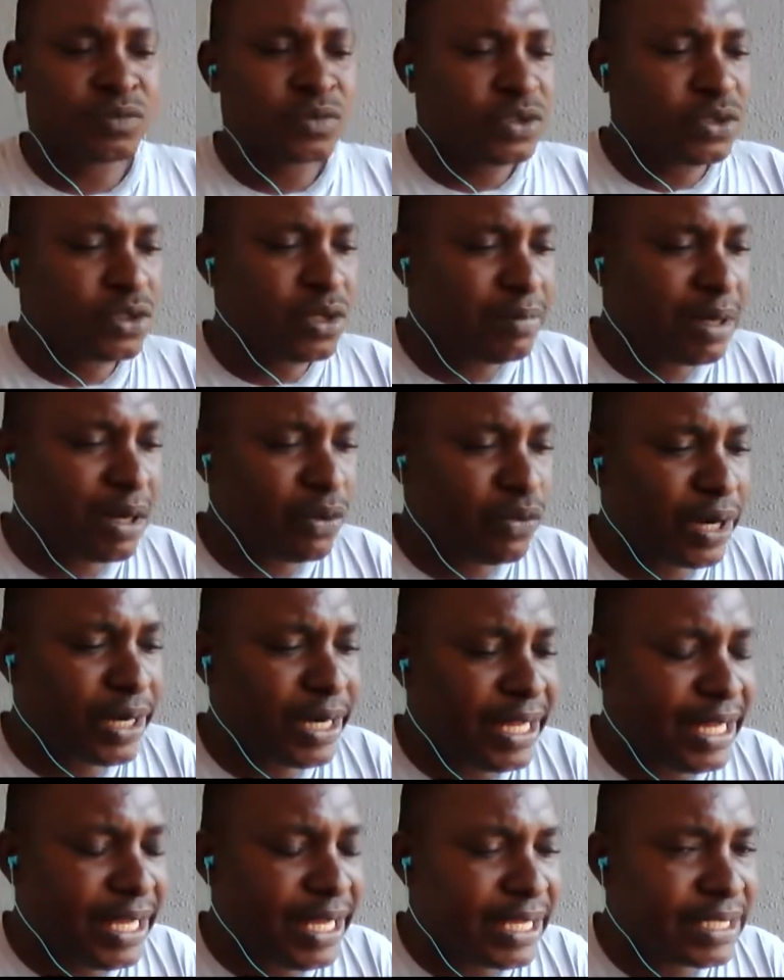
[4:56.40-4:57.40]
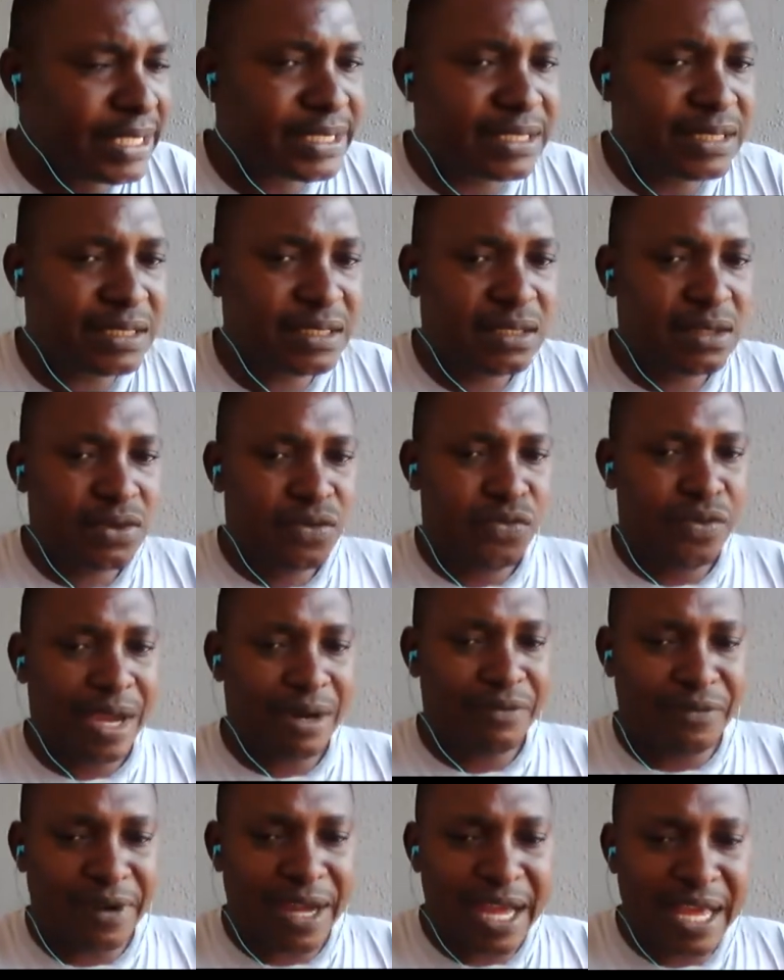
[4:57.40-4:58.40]
number one is, we
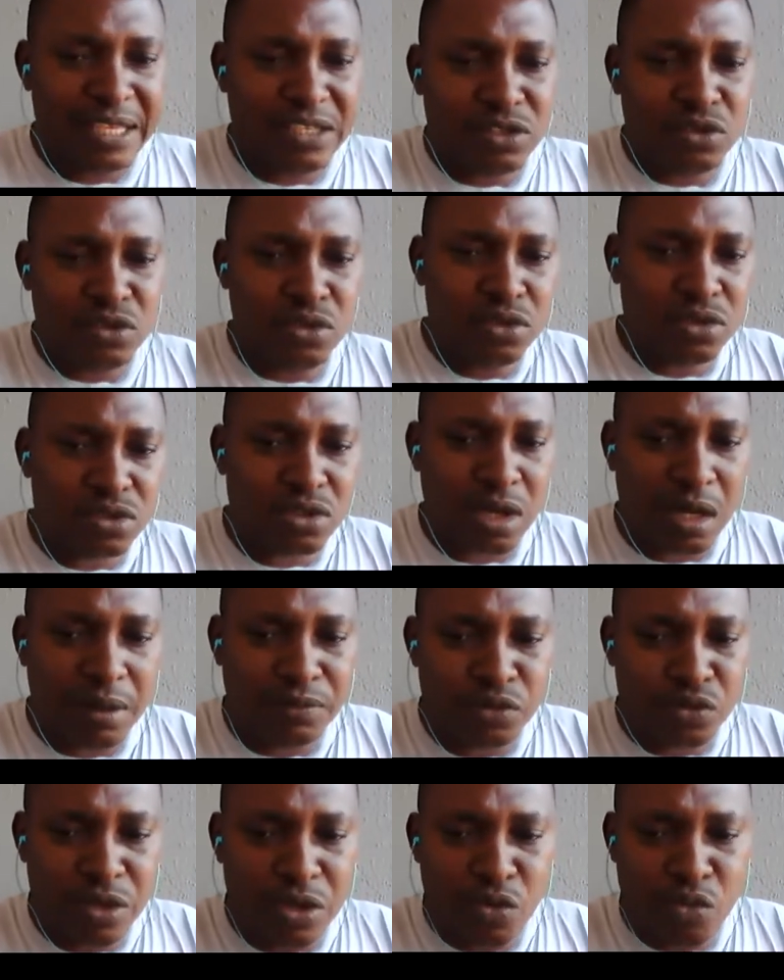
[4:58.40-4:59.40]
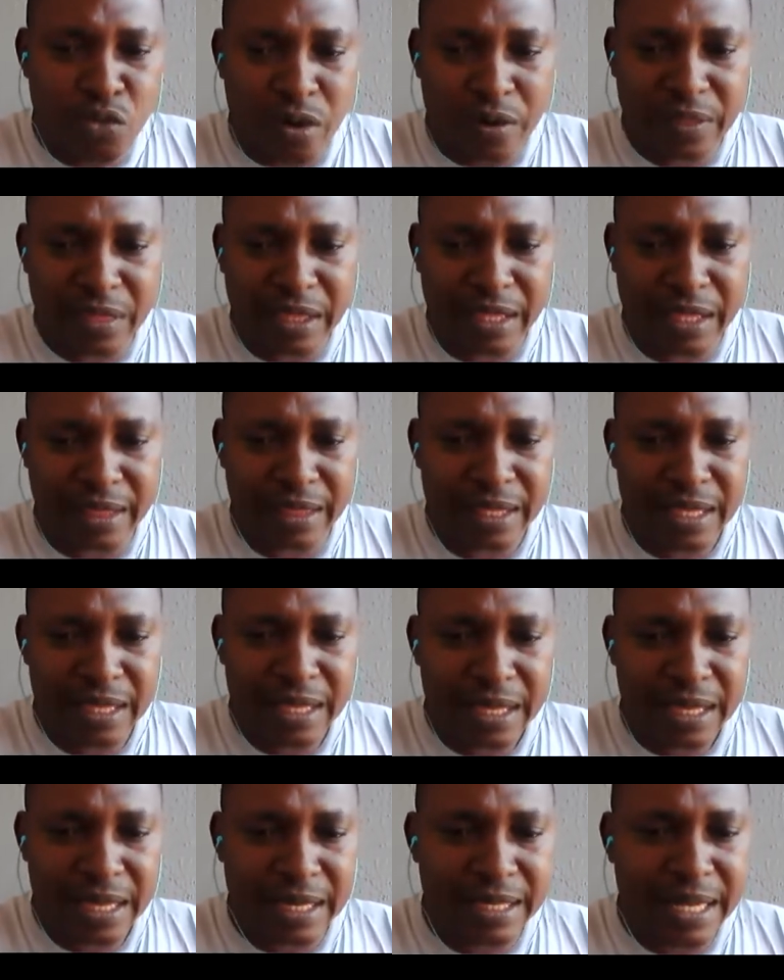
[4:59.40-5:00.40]
advise to stop doing one thing,
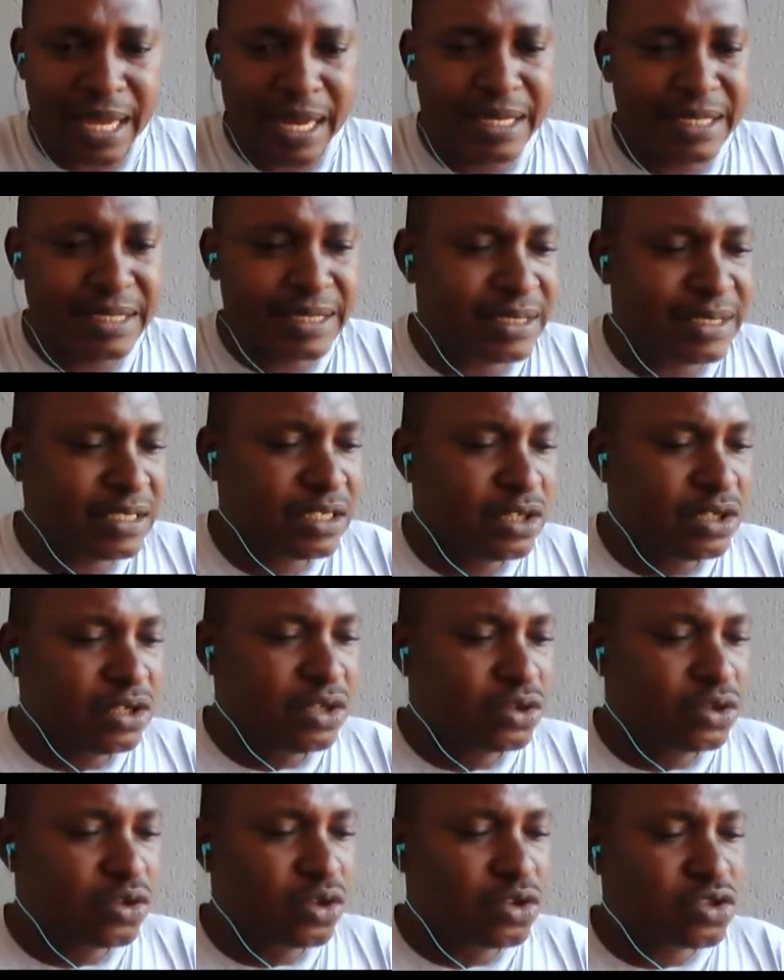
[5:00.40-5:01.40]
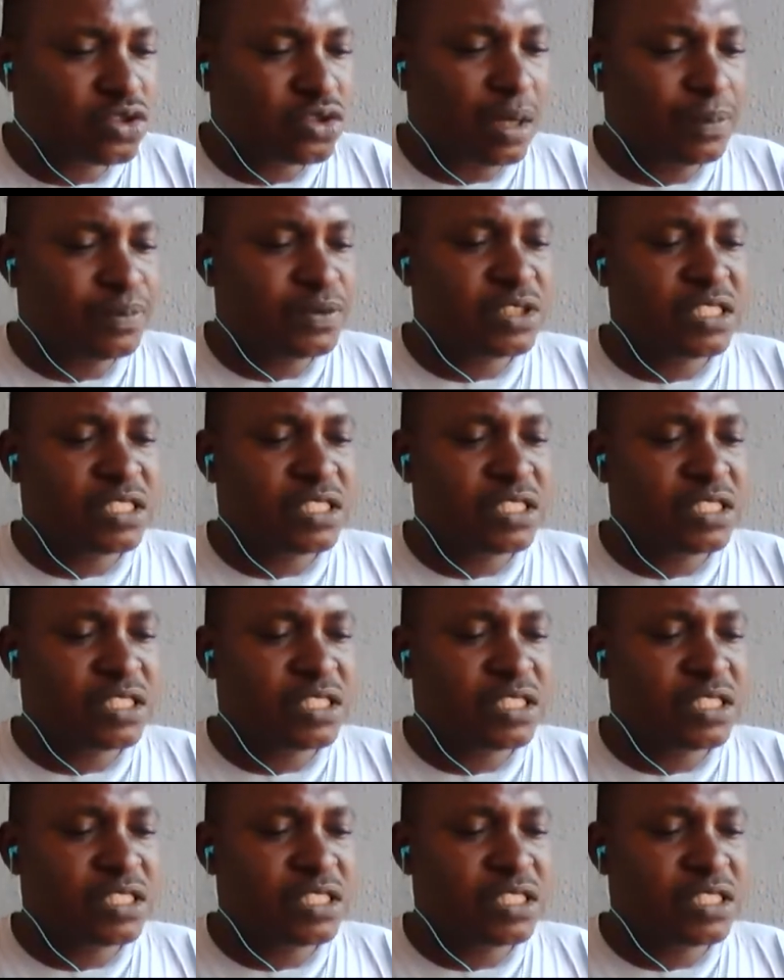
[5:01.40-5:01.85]
and that is to stop